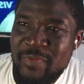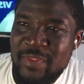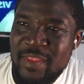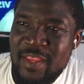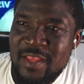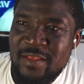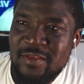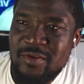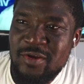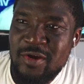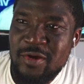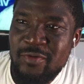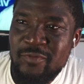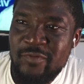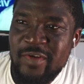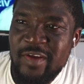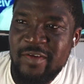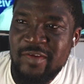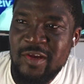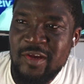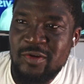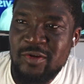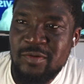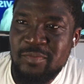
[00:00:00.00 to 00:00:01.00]
Got some
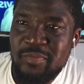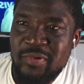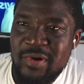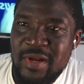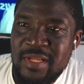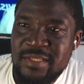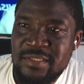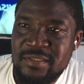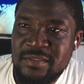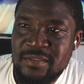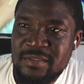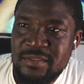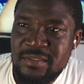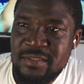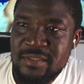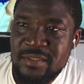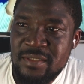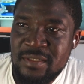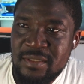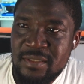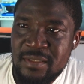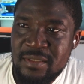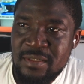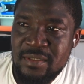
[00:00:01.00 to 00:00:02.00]
conflicts require
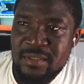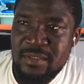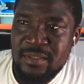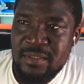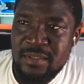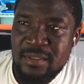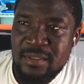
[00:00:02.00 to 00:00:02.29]
a gun.